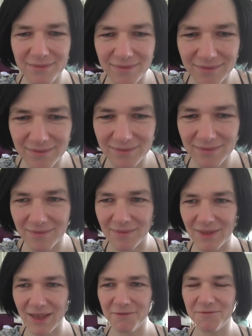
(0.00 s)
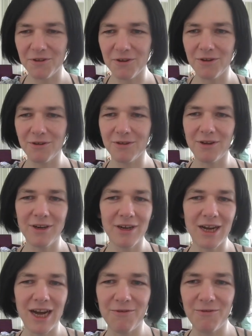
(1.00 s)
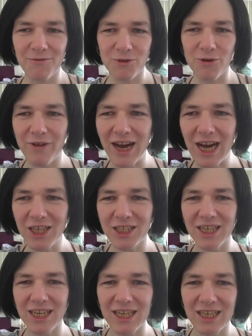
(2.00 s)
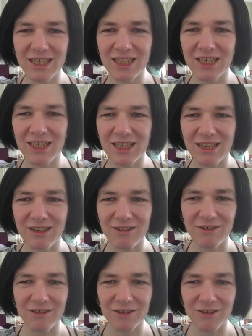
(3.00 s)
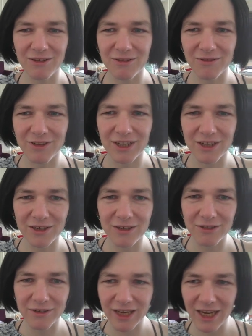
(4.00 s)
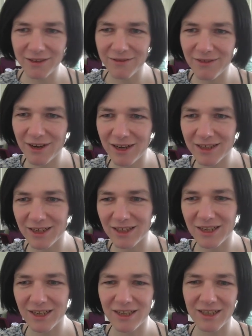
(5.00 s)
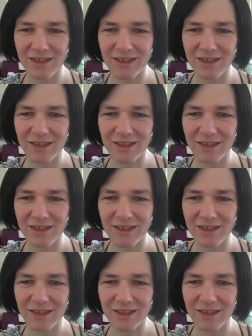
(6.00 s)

If you have full version or know where to get one